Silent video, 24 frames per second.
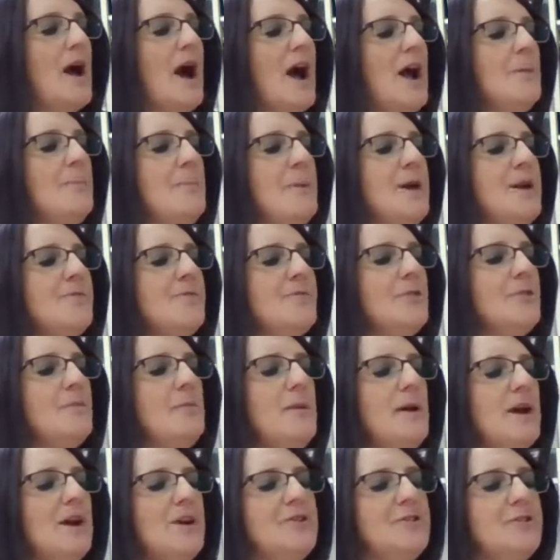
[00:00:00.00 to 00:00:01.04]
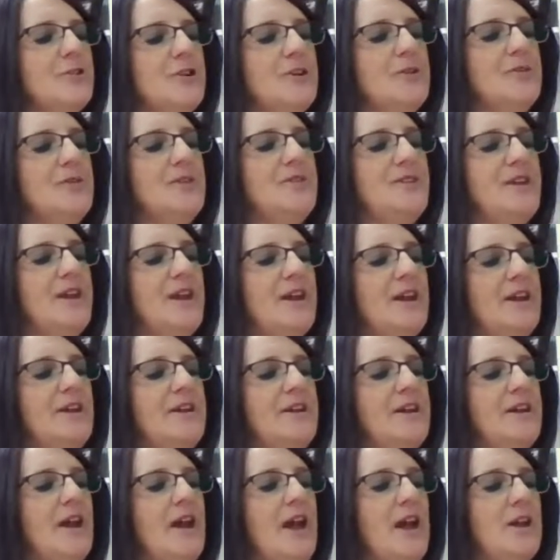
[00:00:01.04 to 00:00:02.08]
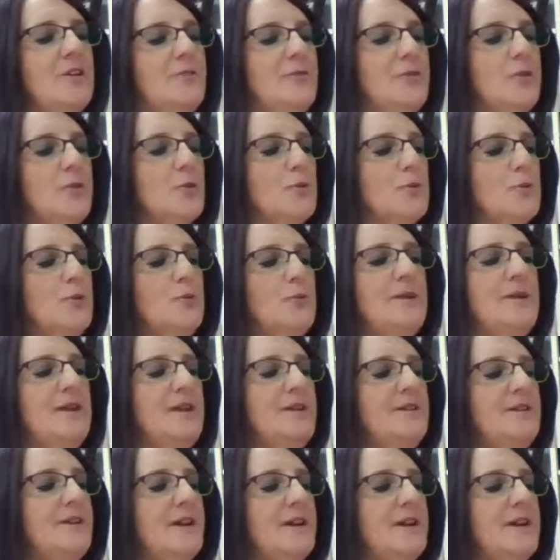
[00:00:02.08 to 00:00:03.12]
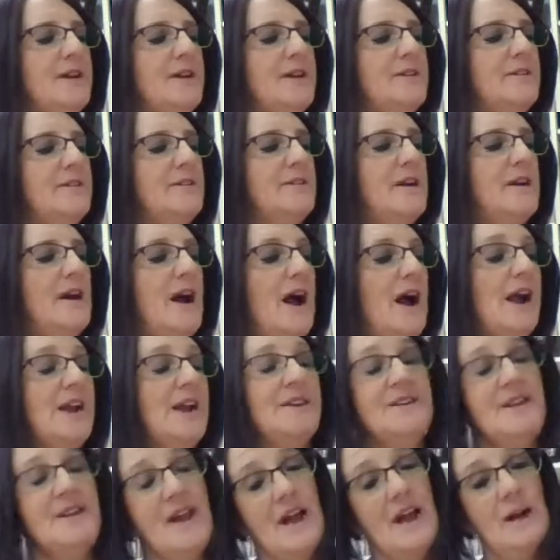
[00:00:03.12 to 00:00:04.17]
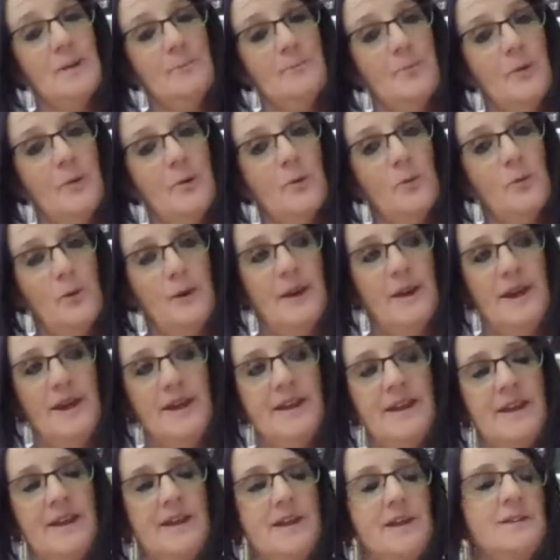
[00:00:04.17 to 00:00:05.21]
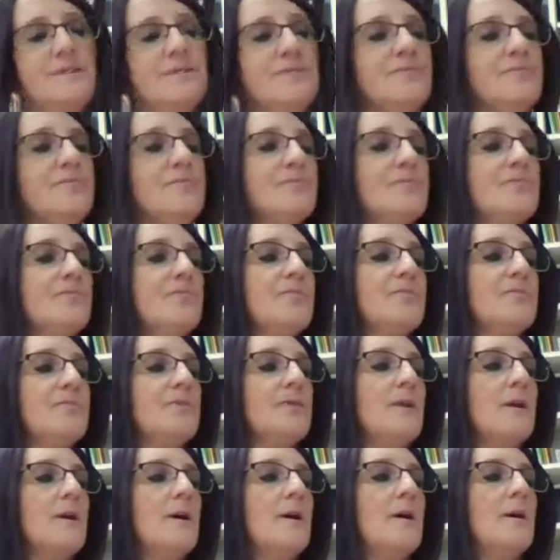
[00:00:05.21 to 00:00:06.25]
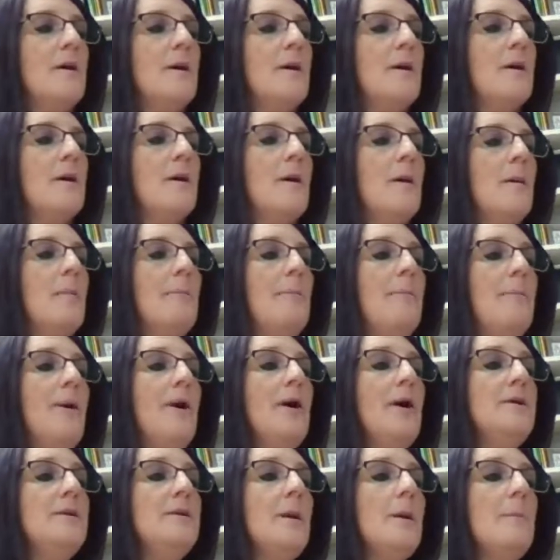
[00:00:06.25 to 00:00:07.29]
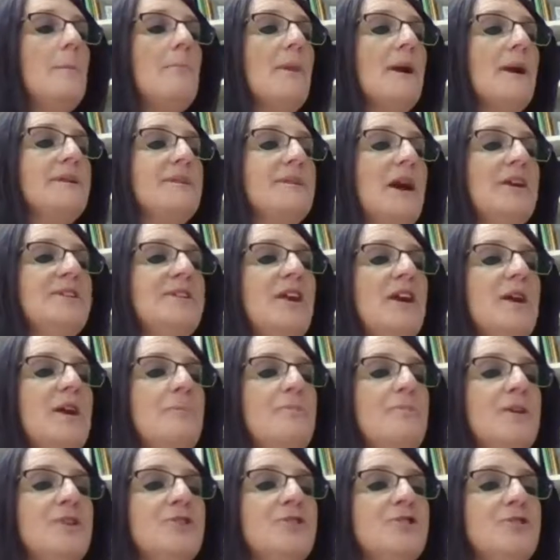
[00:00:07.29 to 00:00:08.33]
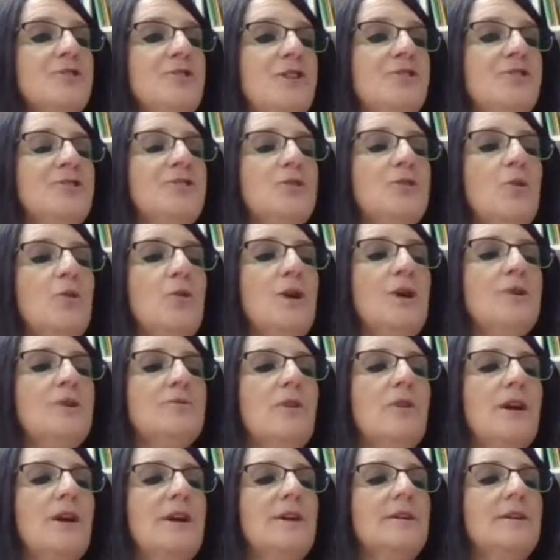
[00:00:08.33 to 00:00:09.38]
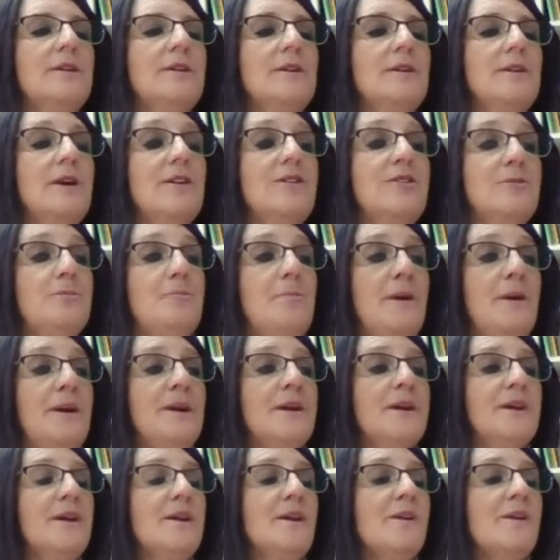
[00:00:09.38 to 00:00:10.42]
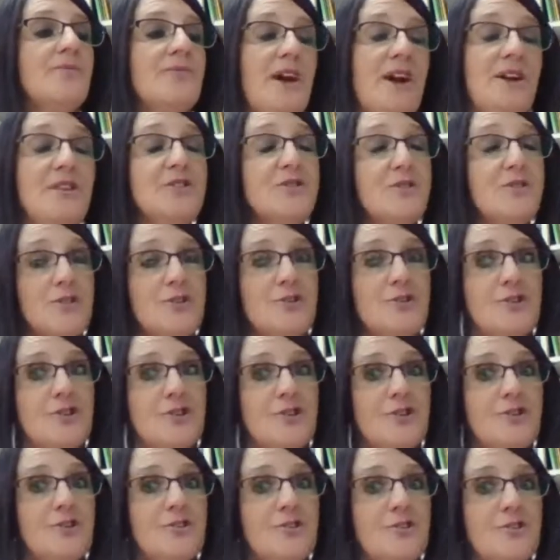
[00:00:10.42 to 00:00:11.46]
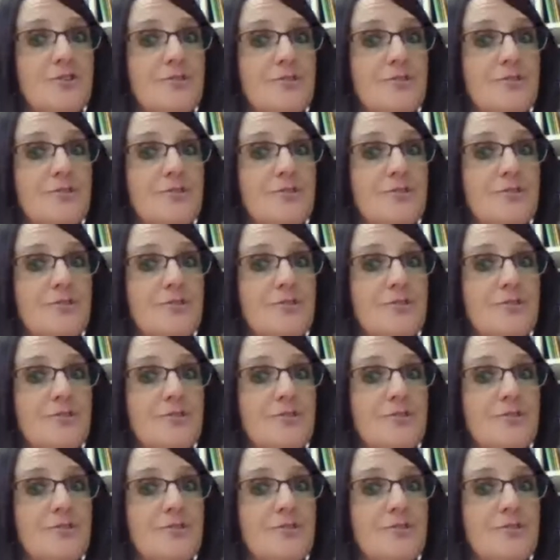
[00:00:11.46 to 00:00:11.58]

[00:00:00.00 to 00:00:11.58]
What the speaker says: I paint for Mac during the day and for Ruby at night. I nap when I can. But my nighttime picture isn't quite right. It's big, that's for sure.